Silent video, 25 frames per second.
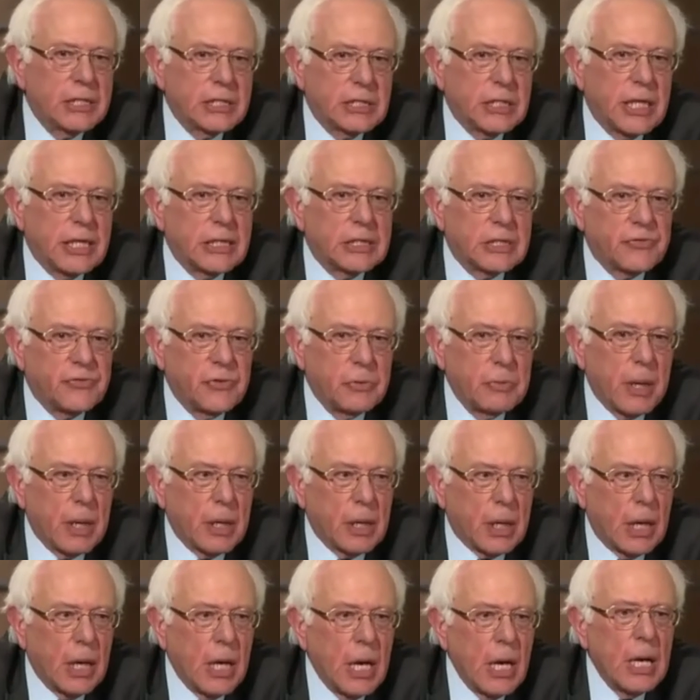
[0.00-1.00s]
States of
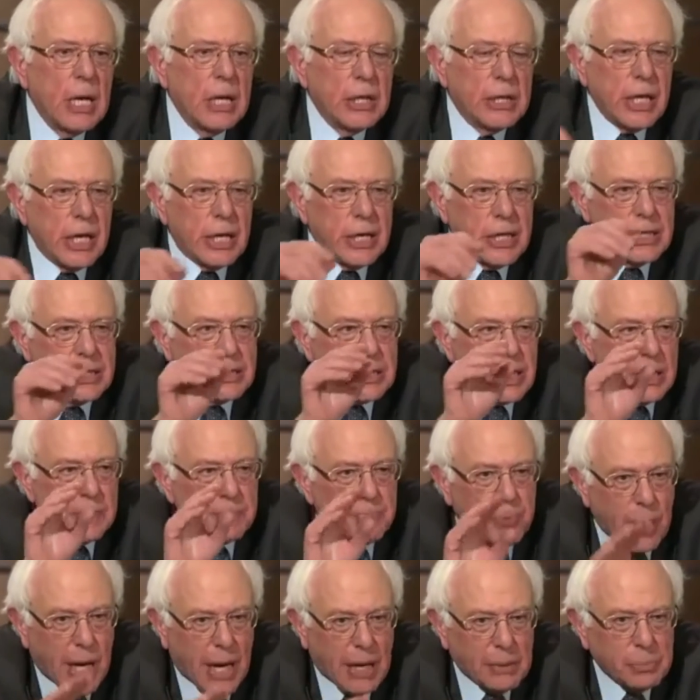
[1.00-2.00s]
America. There is a
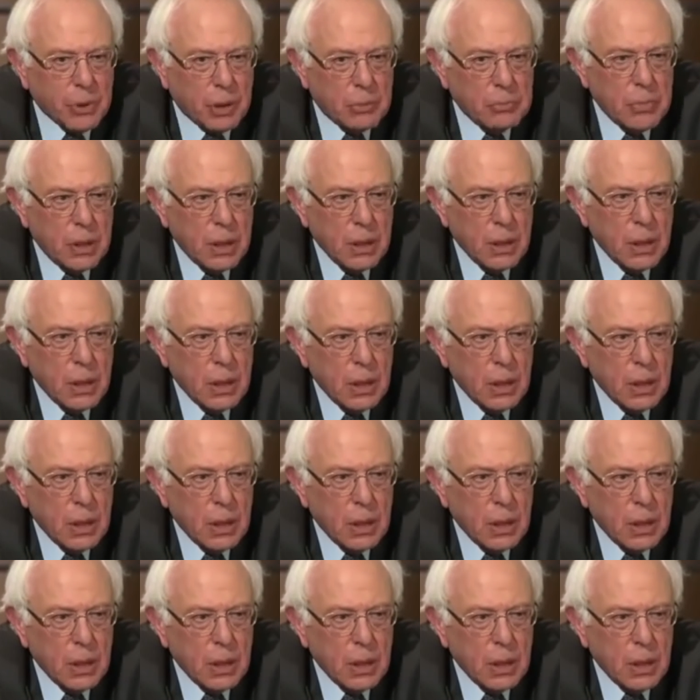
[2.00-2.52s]
problem